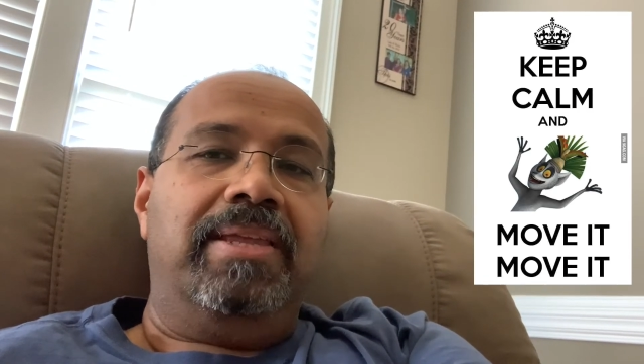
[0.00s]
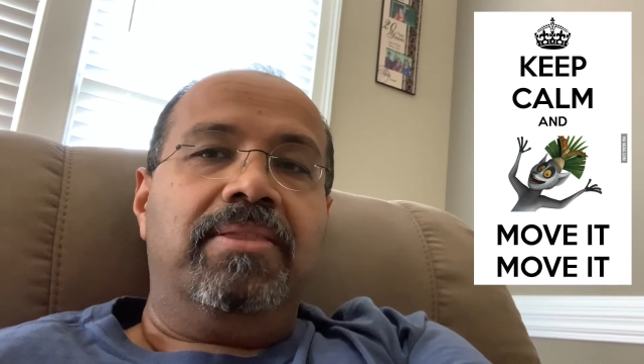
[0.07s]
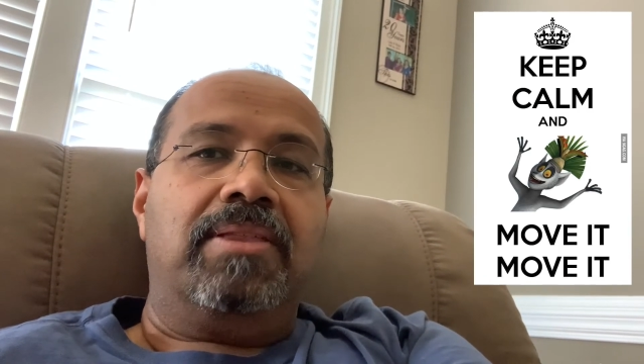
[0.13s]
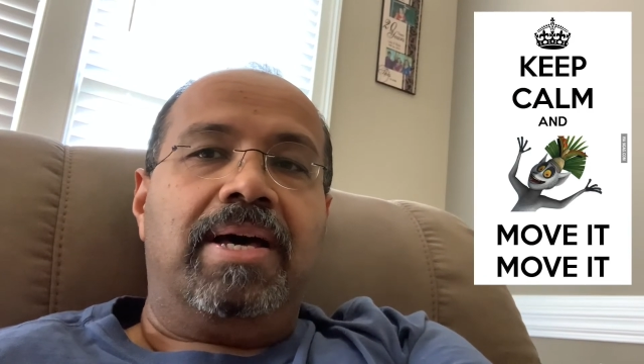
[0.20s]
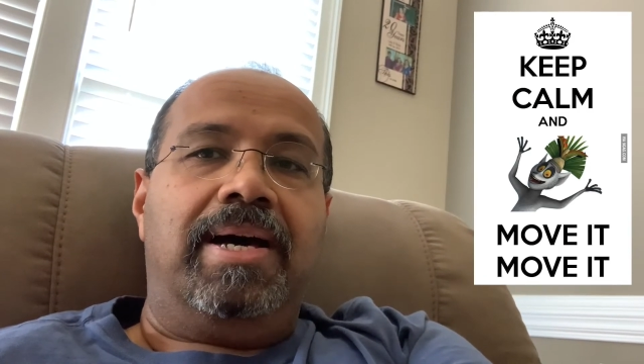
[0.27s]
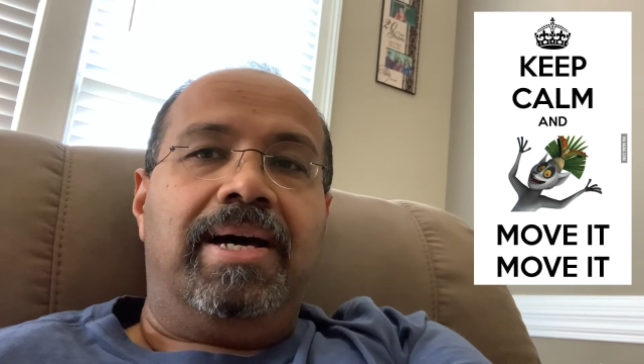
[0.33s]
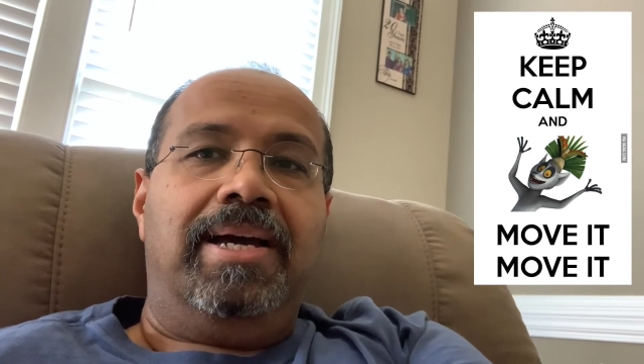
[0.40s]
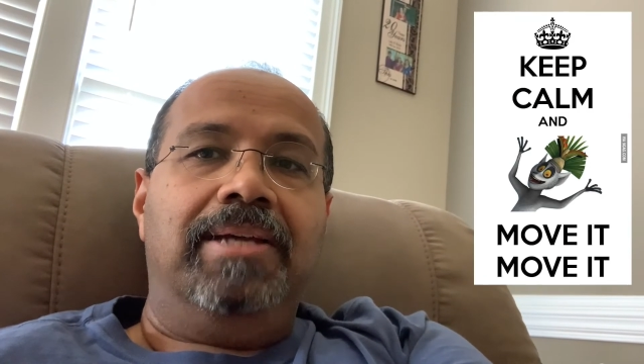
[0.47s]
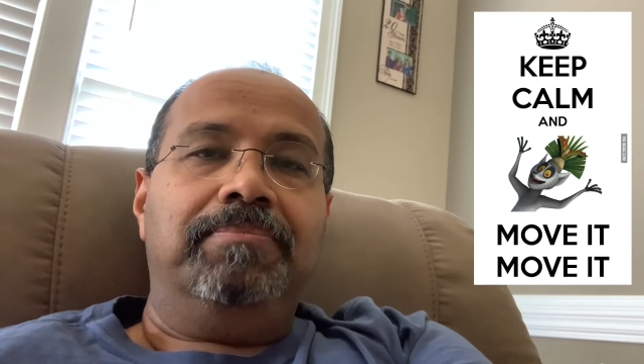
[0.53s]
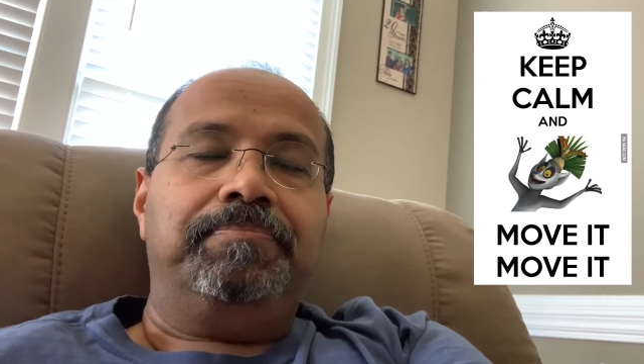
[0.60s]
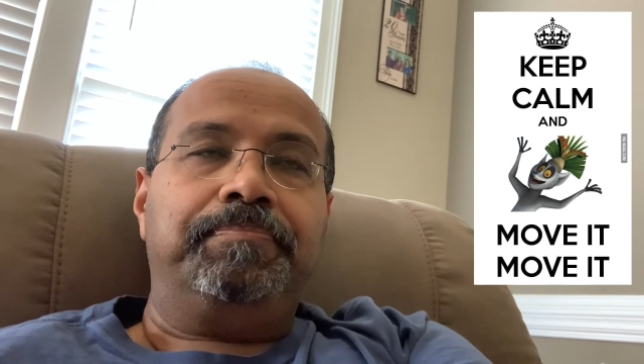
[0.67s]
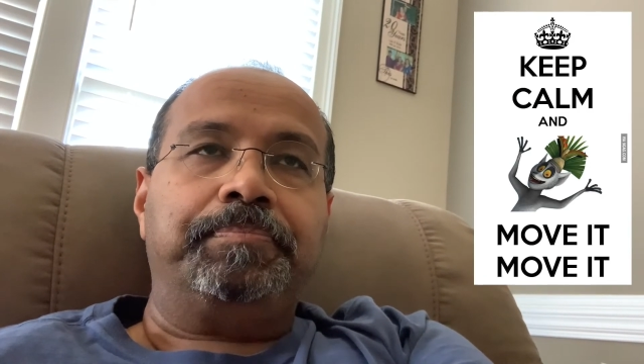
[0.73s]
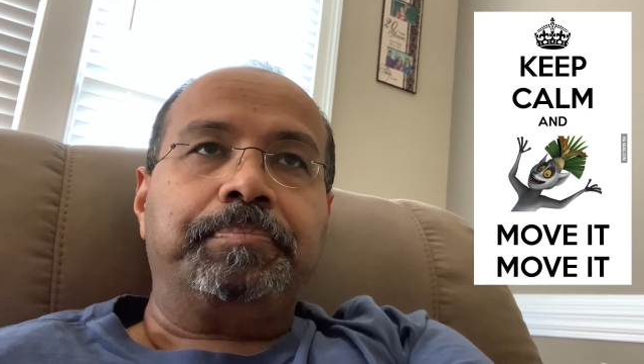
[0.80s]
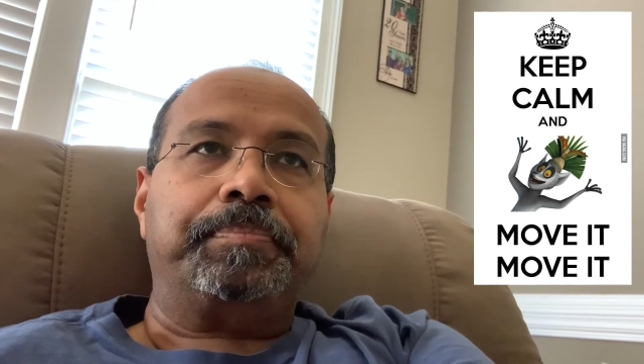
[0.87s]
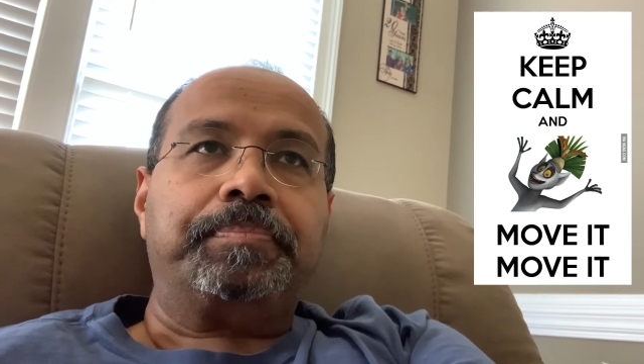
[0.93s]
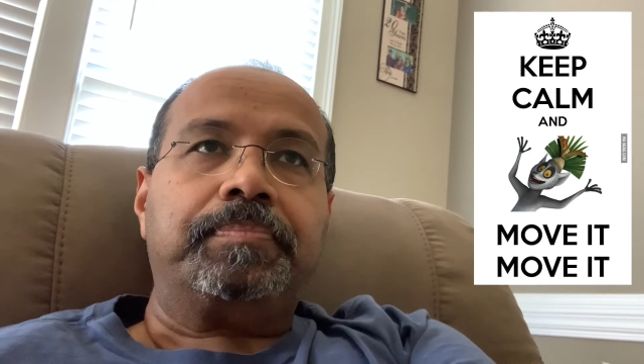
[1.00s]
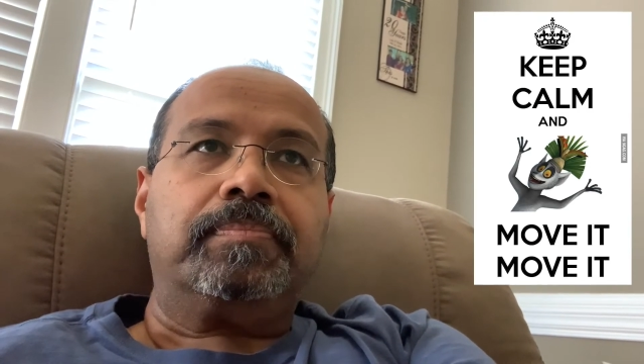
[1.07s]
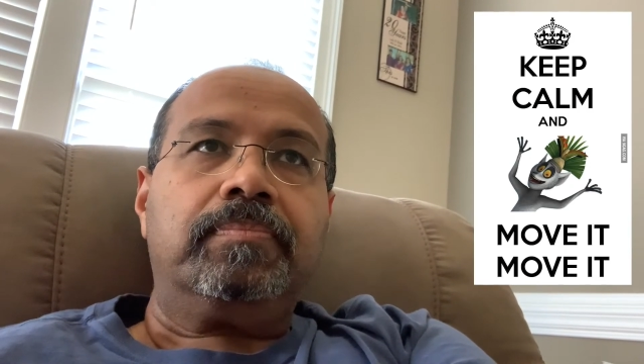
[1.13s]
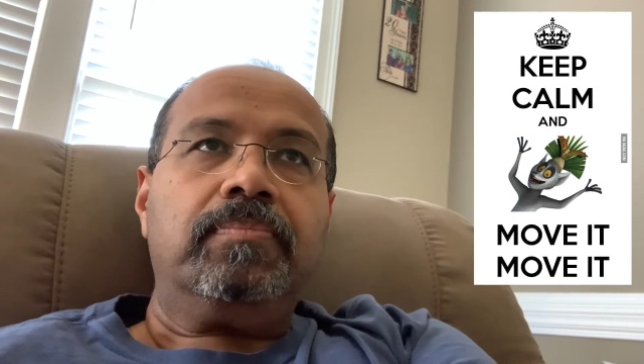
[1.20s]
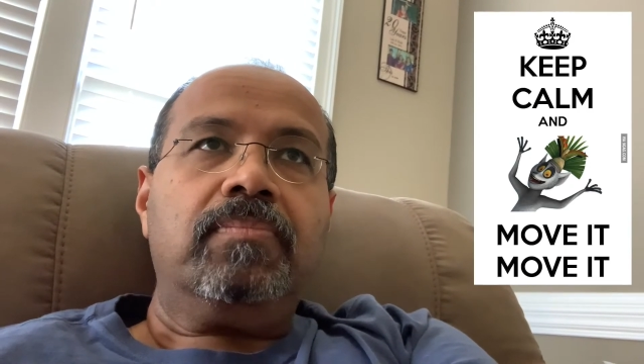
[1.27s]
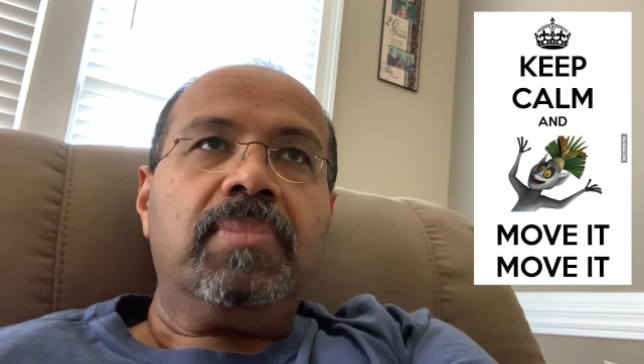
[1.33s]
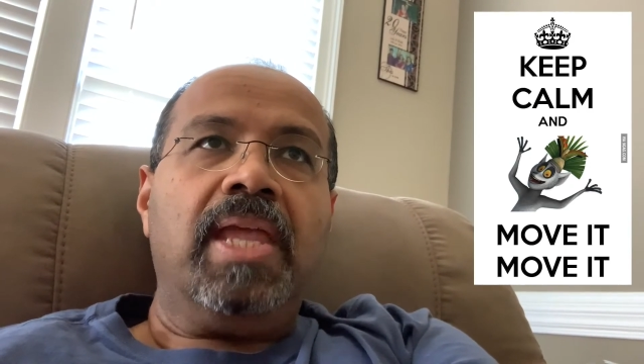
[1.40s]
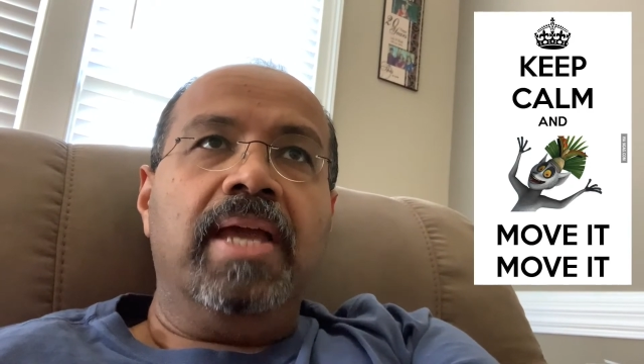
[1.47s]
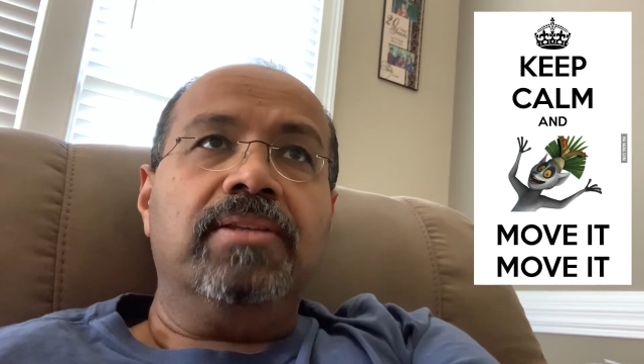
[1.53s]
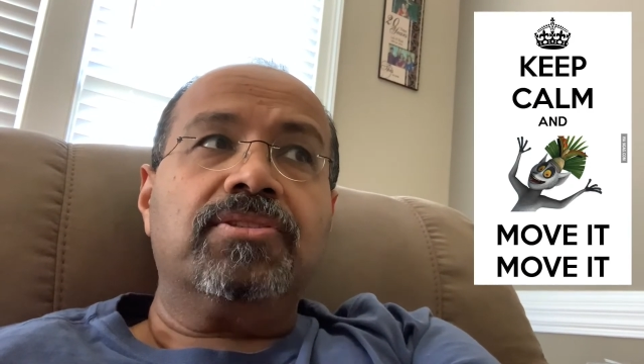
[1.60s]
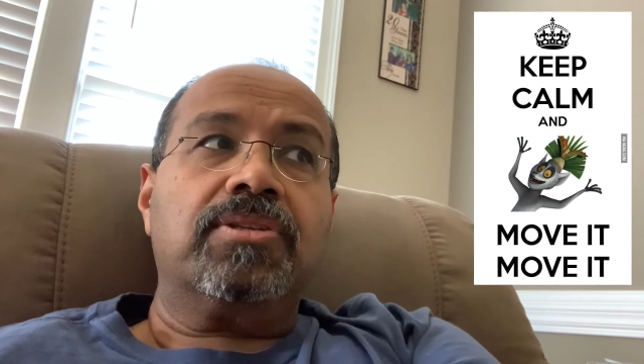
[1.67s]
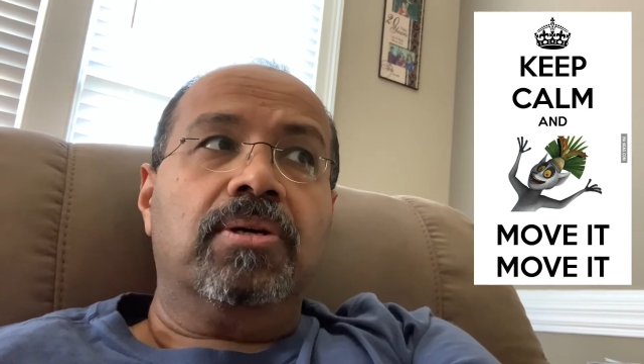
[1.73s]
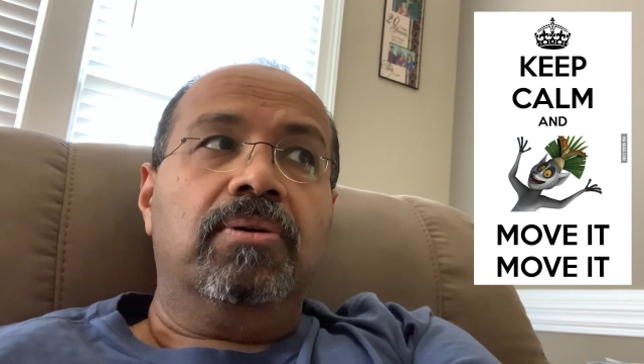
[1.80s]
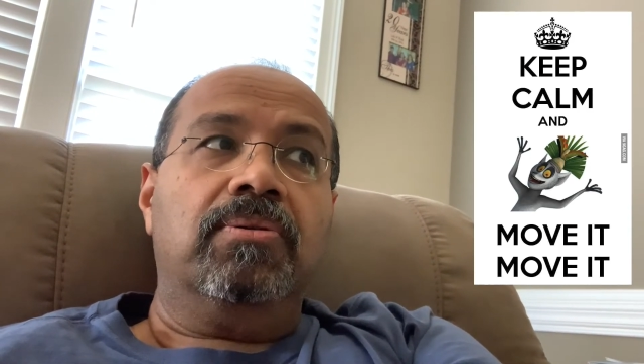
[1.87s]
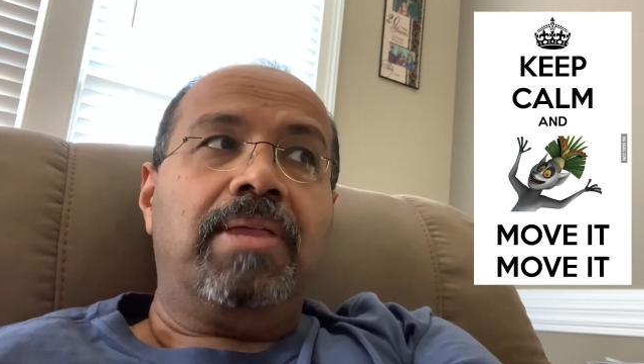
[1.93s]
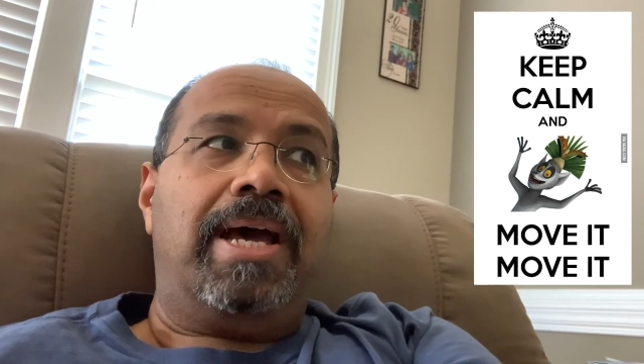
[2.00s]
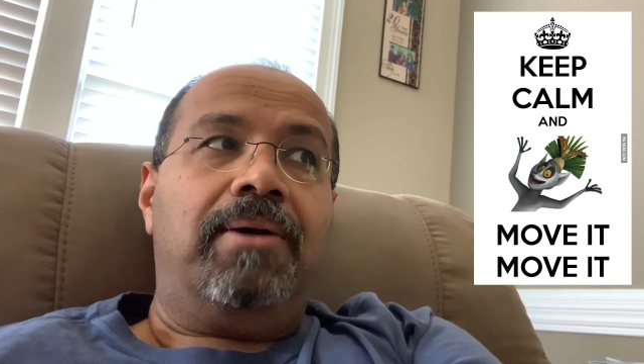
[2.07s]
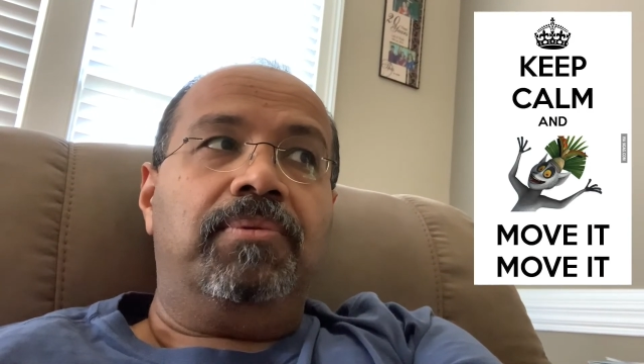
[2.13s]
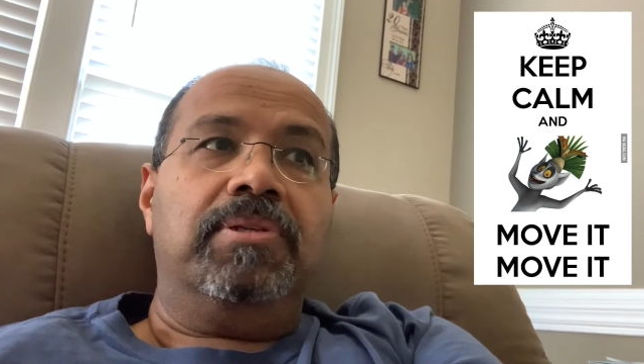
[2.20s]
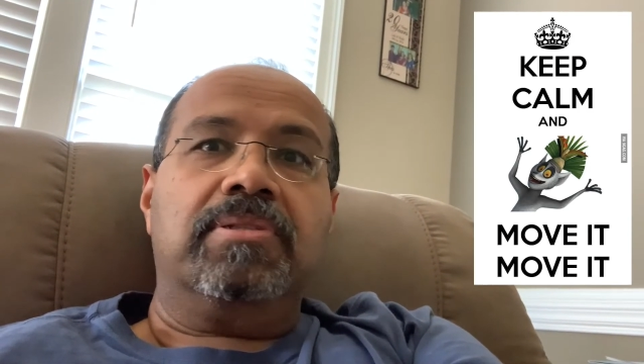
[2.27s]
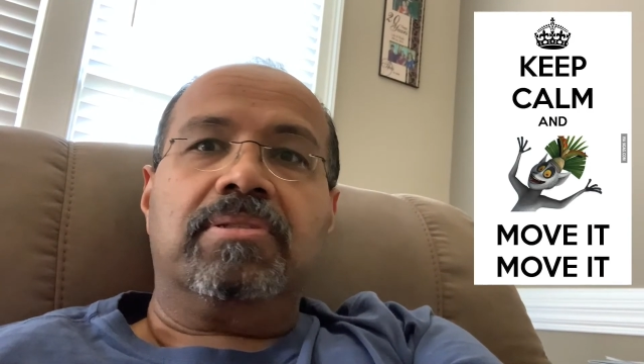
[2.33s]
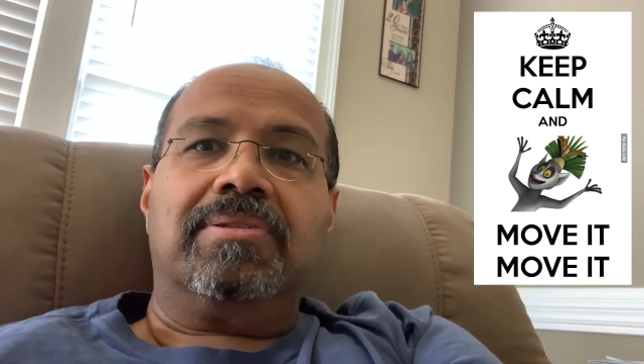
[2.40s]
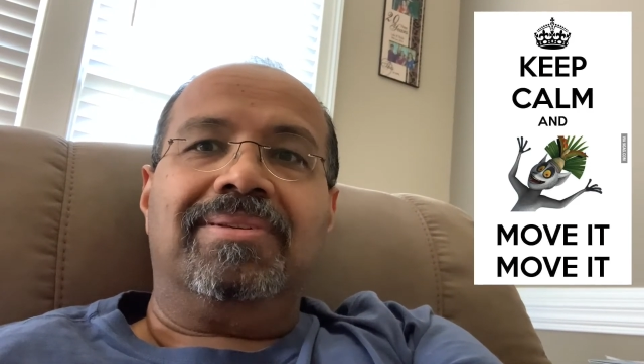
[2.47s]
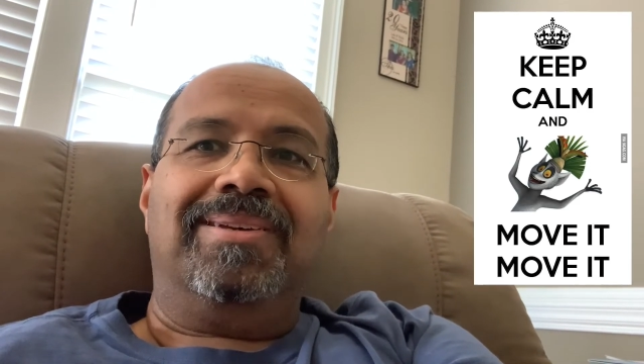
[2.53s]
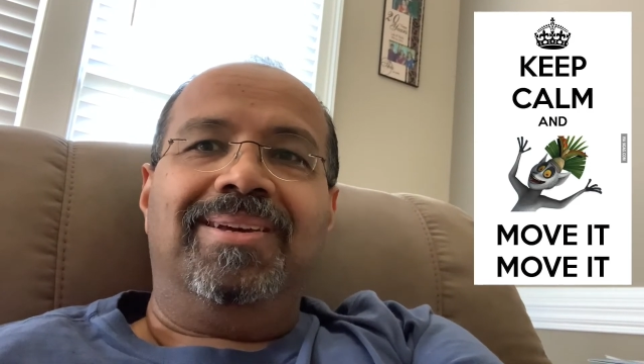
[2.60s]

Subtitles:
thigh. And so that was